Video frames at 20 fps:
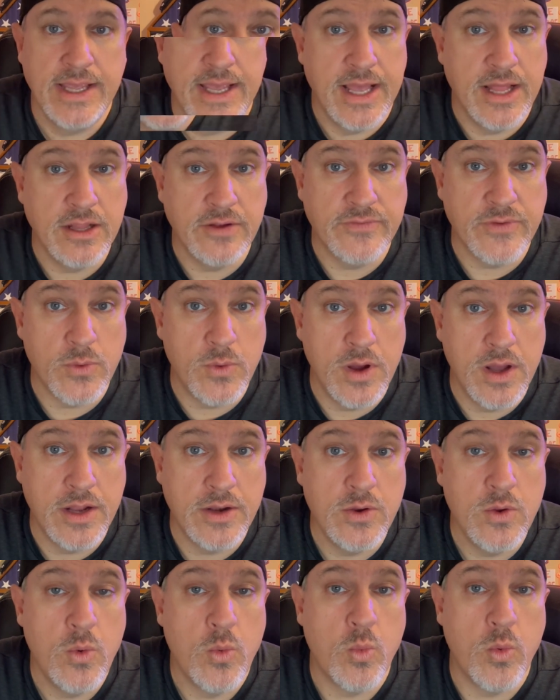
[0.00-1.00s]
Hello
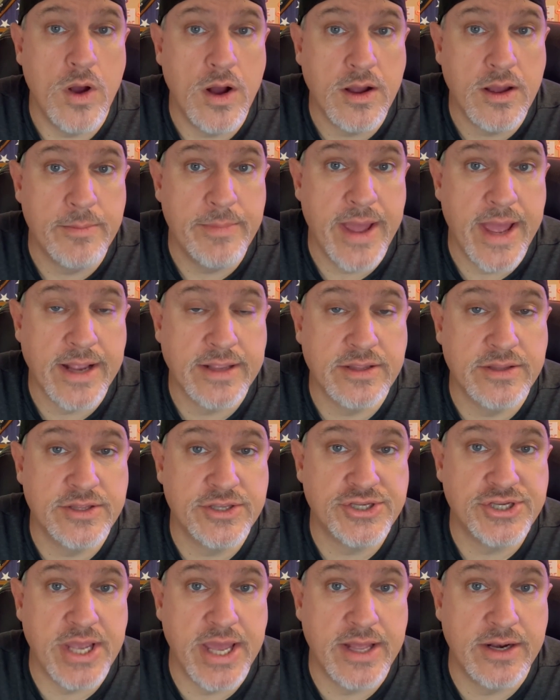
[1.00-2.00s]
everyone, welcome back to the
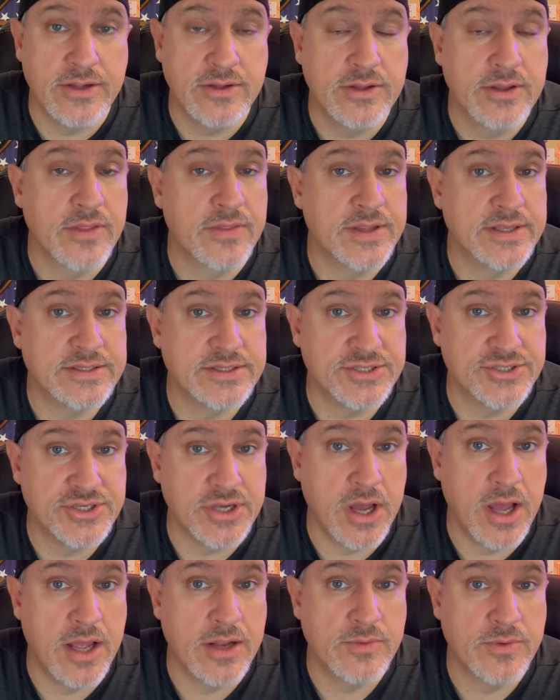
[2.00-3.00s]
channel. This is
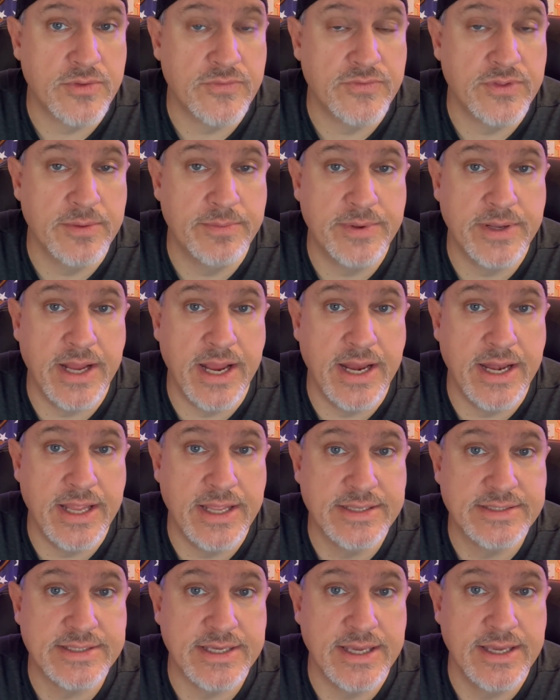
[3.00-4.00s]
John with Flippin' Ain't
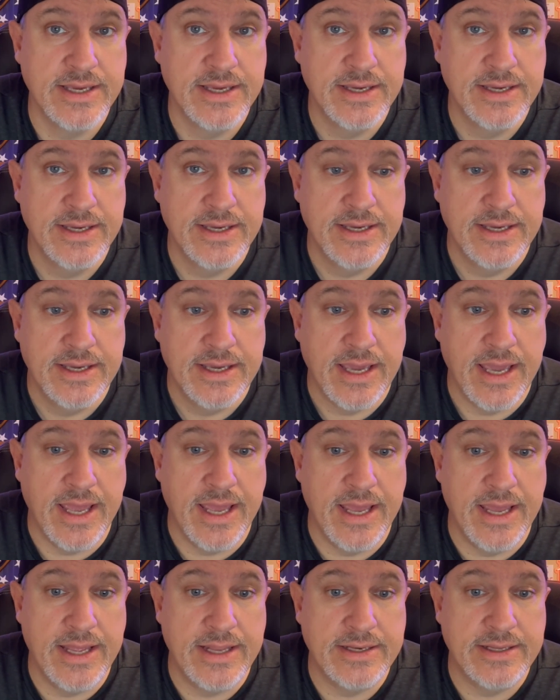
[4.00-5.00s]
Easy.
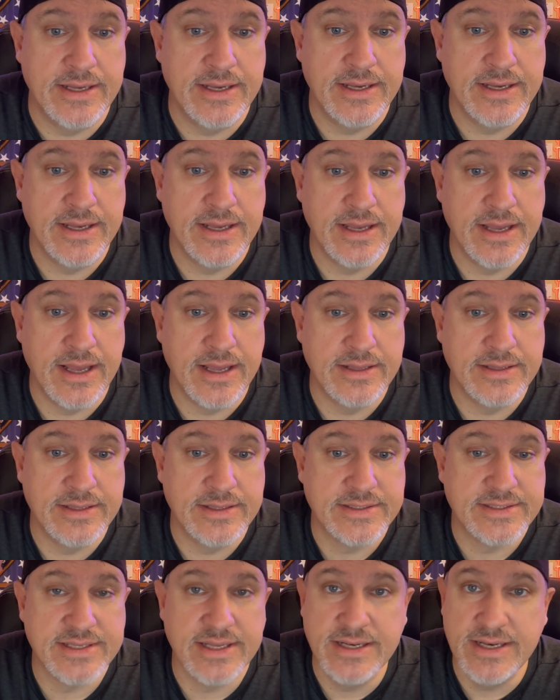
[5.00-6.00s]
And
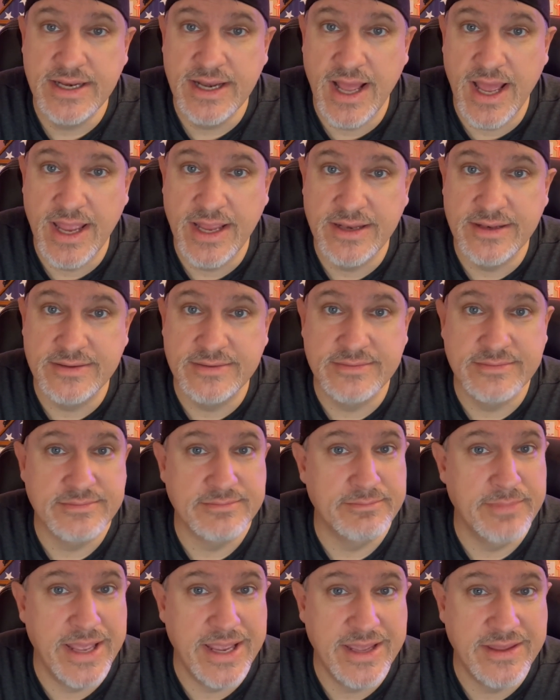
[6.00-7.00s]
Sunday night,
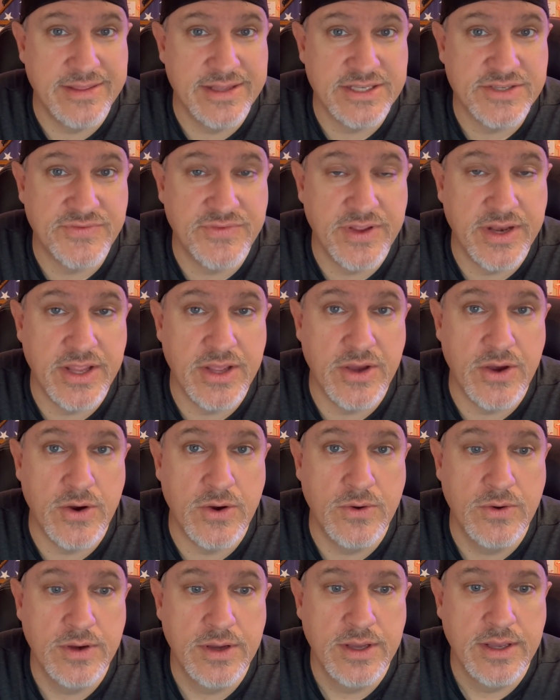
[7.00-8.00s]
making this
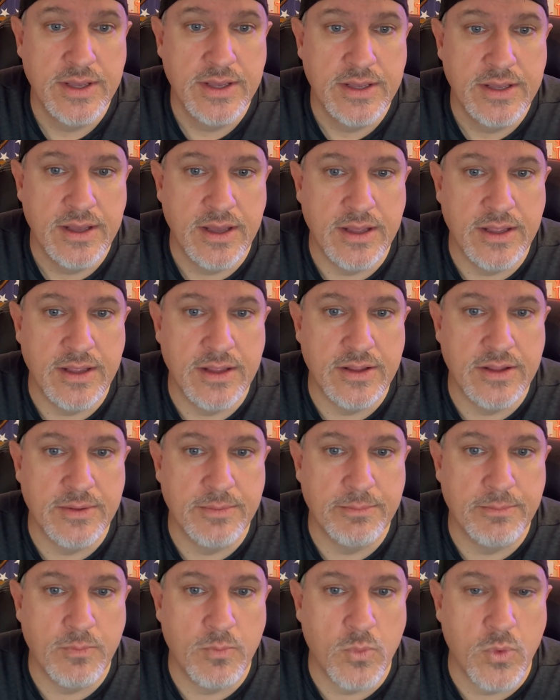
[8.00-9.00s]
video,
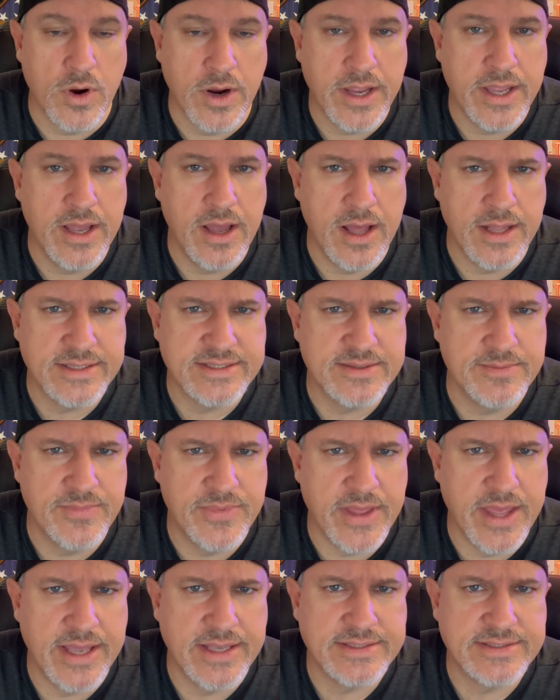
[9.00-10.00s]
working on some
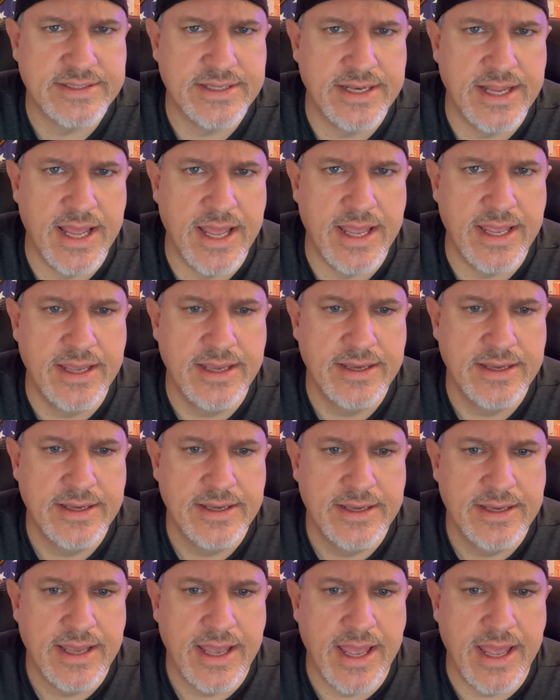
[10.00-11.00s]
things today,
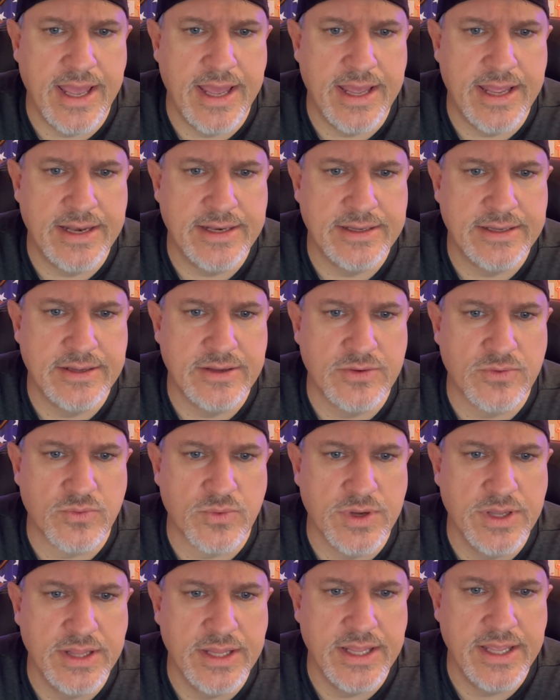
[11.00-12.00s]
and
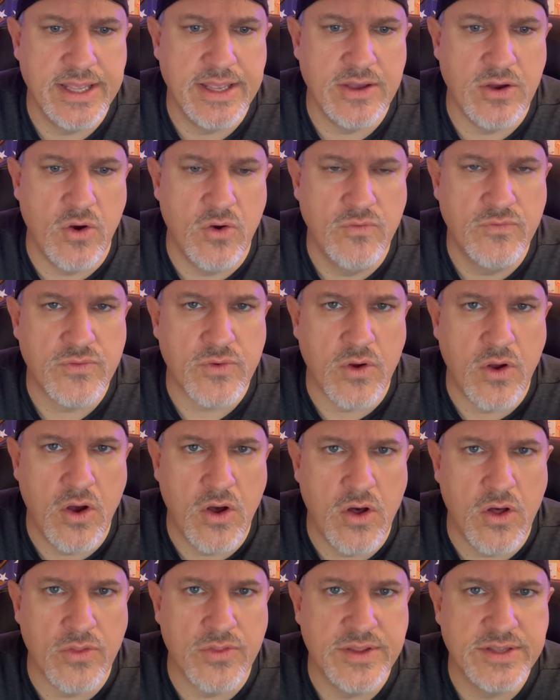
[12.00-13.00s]
really
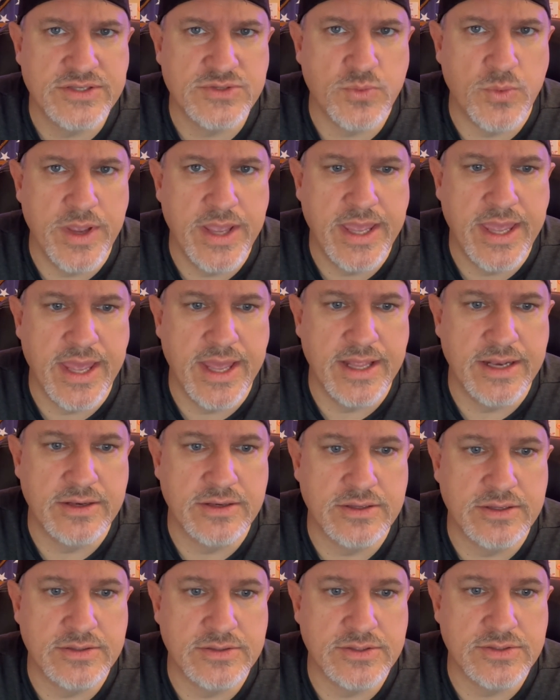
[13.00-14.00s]
overall this
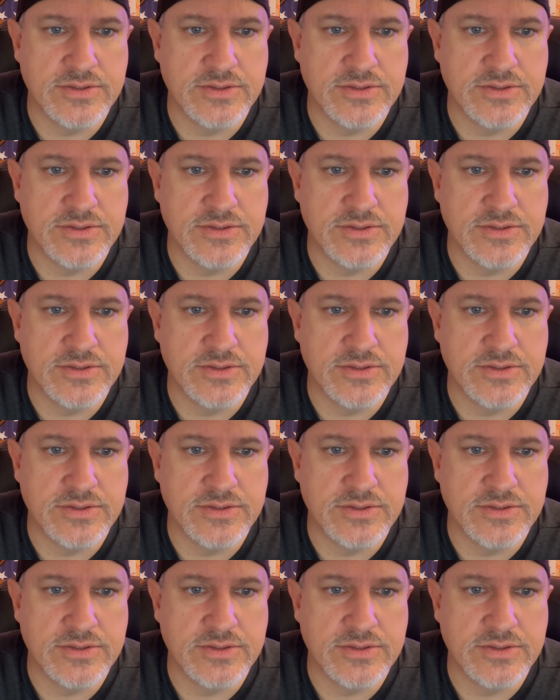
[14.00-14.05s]
weekend